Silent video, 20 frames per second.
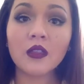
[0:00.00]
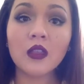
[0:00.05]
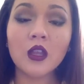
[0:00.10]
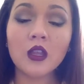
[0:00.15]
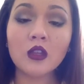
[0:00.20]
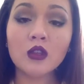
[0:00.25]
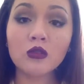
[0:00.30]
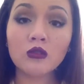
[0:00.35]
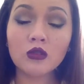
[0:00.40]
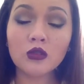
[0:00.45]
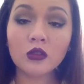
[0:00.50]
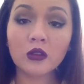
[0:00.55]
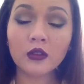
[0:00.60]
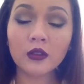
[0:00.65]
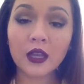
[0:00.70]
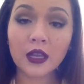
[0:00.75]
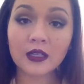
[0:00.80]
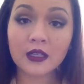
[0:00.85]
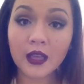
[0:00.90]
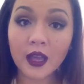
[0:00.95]
the
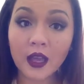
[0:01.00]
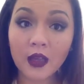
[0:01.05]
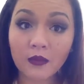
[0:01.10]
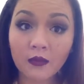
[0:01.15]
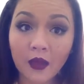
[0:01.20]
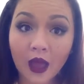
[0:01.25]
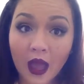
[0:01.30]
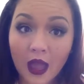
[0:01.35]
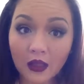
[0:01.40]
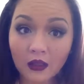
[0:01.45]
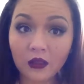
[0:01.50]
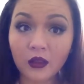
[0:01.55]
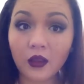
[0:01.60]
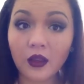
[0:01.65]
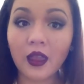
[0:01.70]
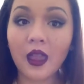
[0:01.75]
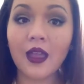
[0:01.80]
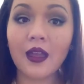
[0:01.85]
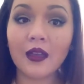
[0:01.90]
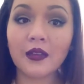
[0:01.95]
neutral nighttime eye
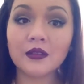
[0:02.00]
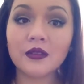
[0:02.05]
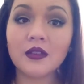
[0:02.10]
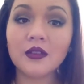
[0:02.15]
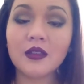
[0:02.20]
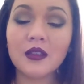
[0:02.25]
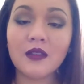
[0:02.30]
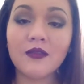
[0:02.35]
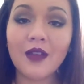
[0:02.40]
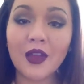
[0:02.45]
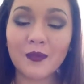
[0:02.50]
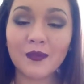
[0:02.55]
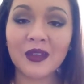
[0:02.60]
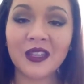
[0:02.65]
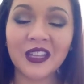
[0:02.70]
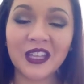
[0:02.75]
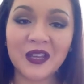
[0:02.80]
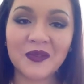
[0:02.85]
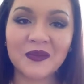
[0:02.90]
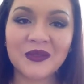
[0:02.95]
look and the
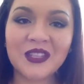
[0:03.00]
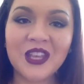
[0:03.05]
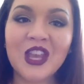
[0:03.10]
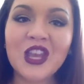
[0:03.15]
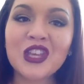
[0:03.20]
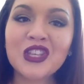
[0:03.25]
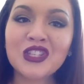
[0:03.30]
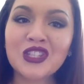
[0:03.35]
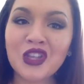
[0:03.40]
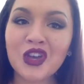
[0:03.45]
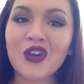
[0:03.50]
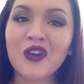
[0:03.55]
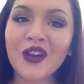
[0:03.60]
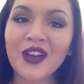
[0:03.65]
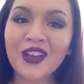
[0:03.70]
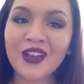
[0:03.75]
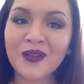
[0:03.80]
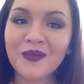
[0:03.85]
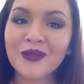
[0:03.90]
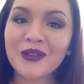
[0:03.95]
vampy lips. So
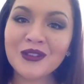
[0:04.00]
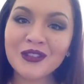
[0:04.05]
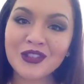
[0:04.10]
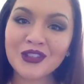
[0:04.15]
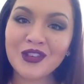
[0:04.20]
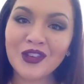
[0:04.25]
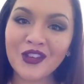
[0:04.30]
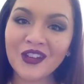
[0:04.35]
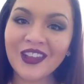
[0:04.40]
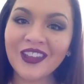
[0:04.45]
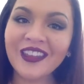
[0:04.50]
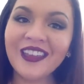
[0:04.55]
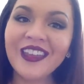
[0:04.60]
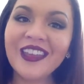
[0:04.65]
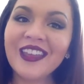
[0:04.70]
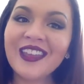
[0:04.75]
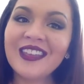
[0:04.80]
I hope you enjoy.